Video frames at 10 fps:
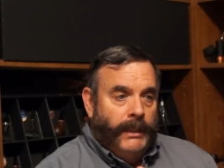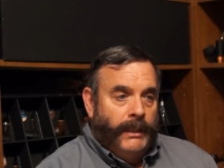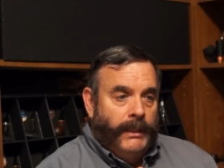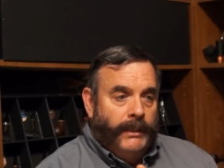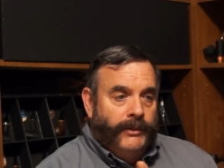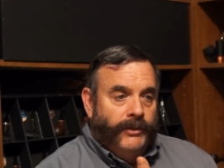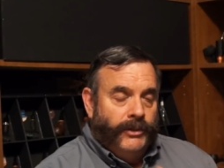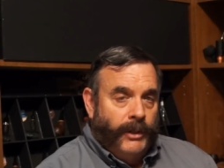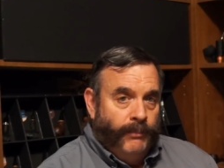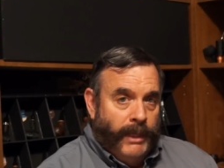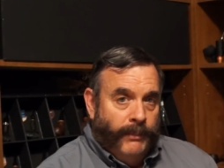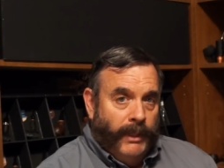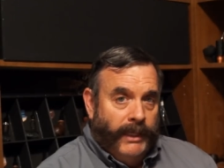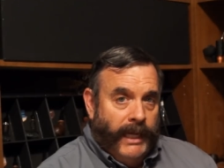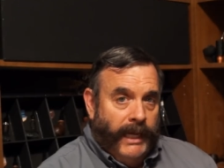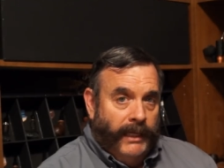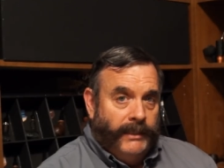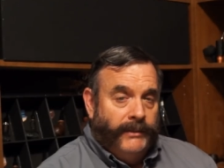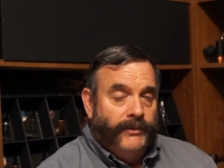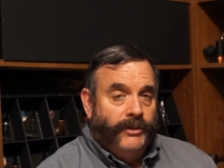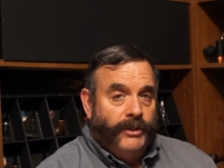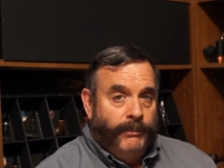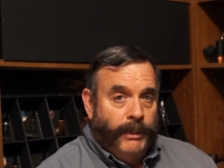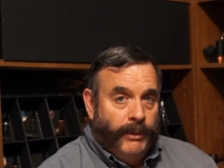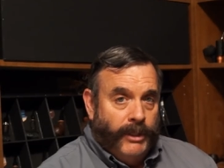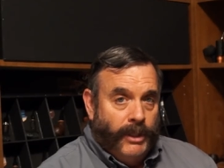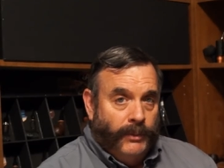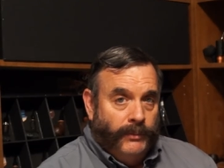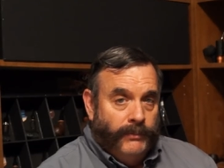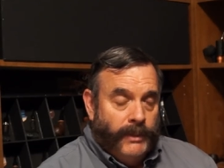uh, some people inhale it, some people don't